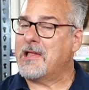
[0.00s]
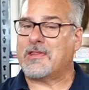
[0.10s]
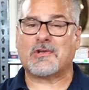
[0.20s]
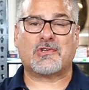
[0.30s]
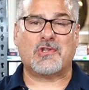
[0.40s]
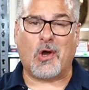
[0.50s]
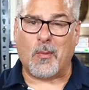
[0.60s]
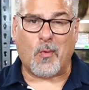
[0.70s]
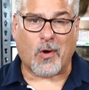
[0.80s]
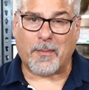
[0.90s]
There's no
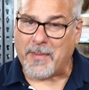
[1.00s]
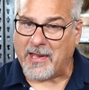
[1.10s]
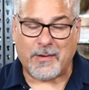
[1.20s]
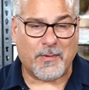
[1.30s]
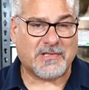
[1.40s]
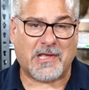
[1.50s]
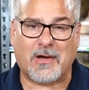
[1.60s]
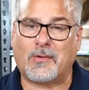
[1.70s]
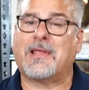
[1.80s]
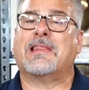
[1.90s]
more made in USA
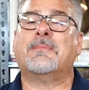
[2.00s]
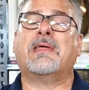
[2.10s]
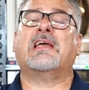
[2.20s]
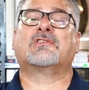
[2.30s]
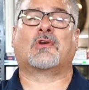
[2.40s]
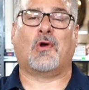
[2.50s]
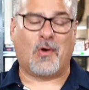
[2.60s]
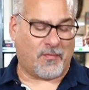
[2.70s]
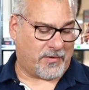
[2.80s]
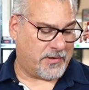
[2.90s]
only. Them days are
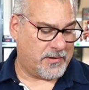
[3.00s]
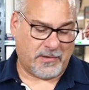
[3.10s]
over.